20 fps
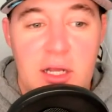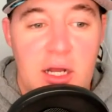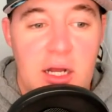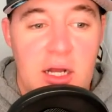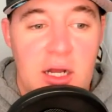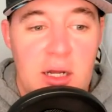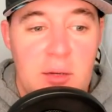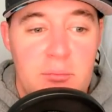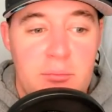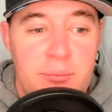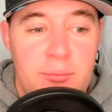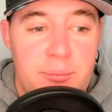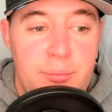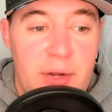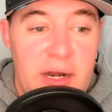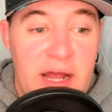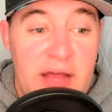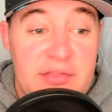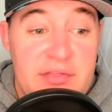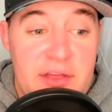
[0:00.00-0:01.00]

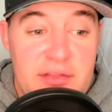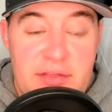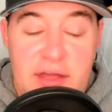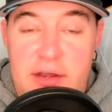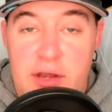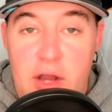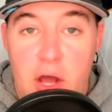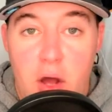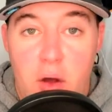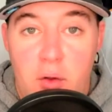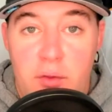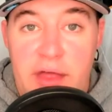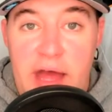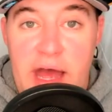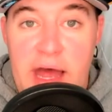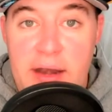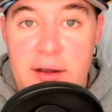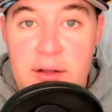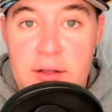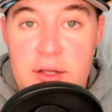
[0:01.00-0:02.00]
But I think they know
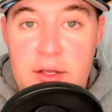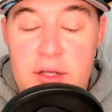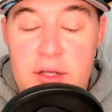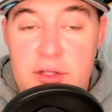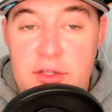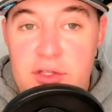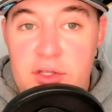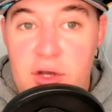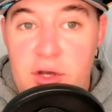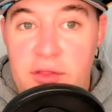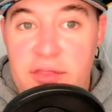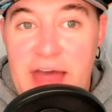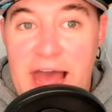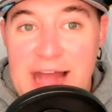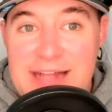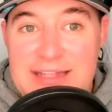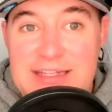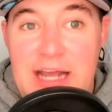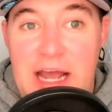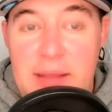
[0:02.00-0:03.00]
that, you know,
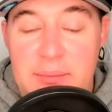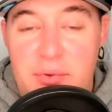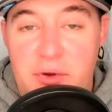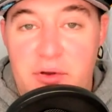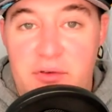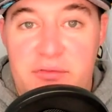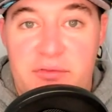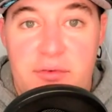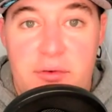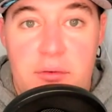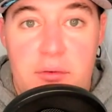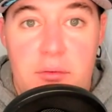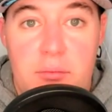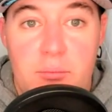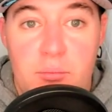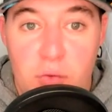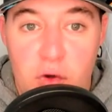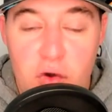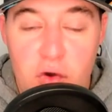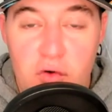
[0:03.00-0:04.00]
that type of
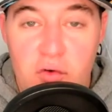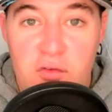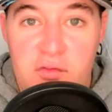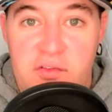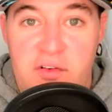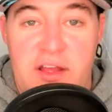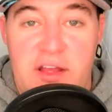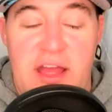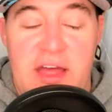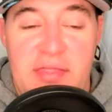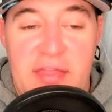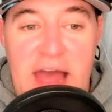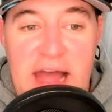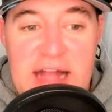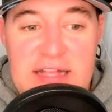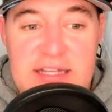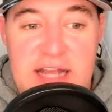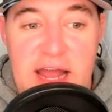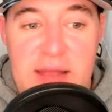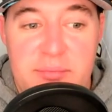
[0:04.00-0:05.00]
move and
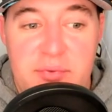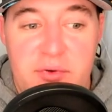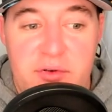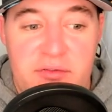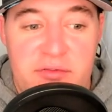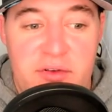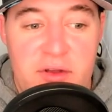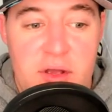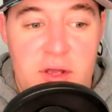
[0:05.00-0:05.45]
that type of,